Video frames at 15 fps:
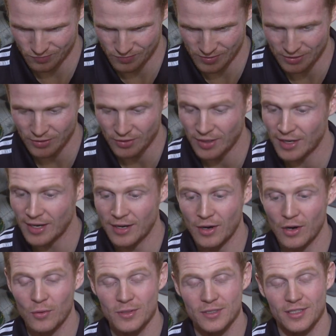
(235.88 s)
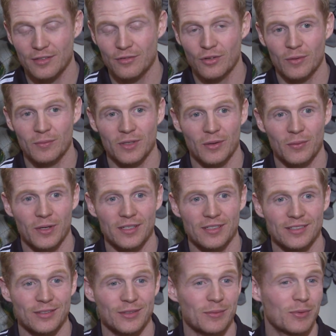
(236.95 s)
I don't know. I always like Formula 1,
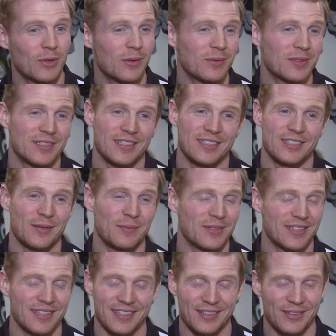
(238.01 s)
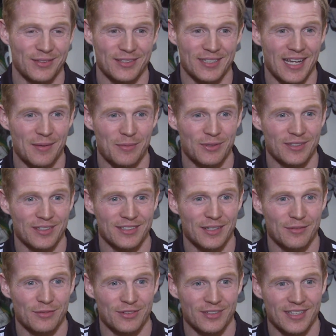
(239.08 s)
so I'd probably say somebody like Lewis Hamilton or
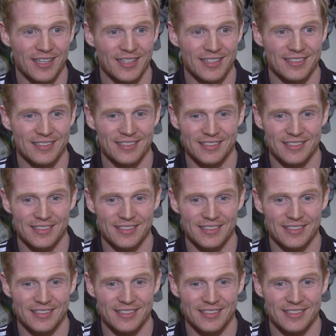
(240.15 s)
something like that, because